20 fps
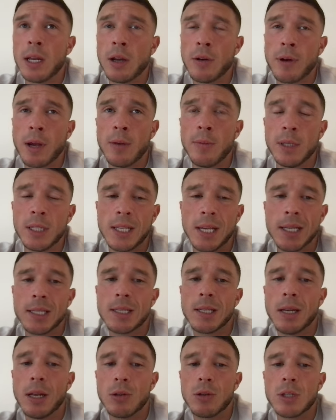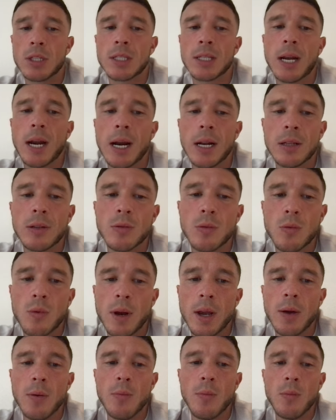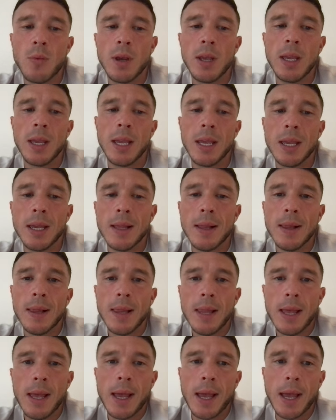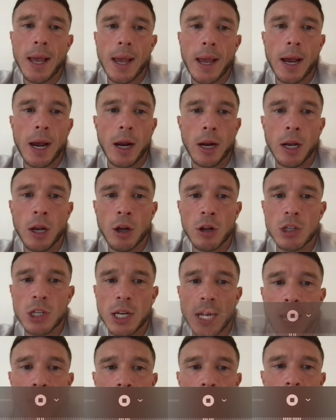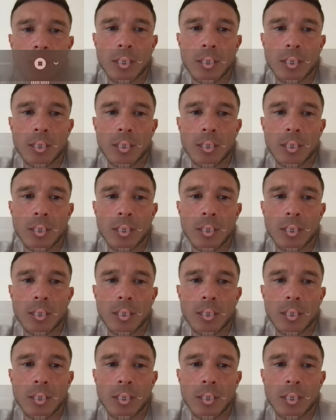okay, we'll test it out to start when we are launching ads.